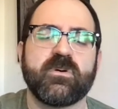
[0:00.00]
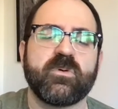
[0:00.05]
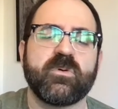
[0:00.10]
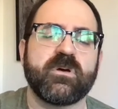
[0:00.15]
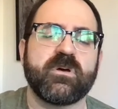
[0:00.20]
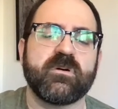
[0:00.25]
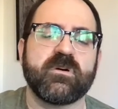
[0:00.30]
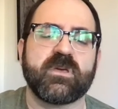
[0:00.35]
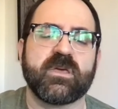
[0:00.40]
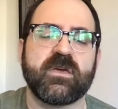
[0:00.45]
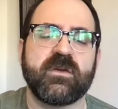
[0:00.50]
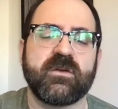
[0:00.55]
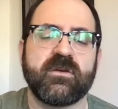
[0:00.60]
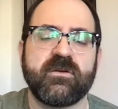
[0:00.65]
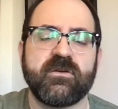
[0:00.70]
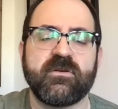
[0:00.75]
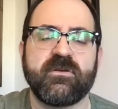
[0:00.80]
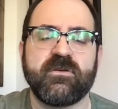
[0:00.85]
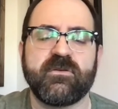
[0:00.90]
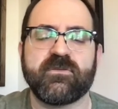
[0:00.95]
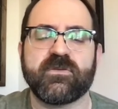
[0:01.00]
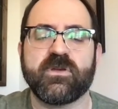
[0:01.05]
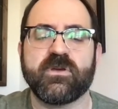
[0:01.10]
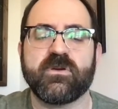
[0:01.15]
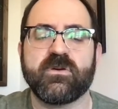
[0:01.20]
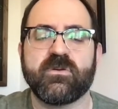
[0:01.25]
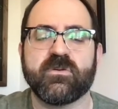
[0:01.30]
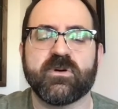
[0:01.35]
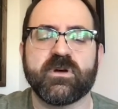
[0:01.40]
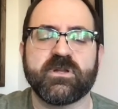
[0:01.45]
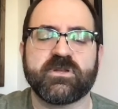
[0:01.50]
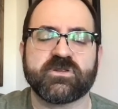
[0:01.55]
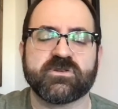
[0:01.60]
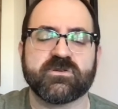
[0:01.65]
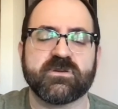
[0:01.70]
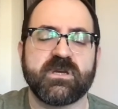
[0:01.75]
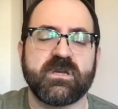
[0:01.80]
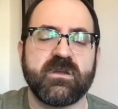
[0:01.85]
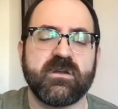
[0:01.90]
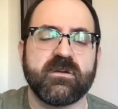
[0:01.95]
we'll give you a
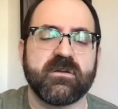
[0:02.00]
treat.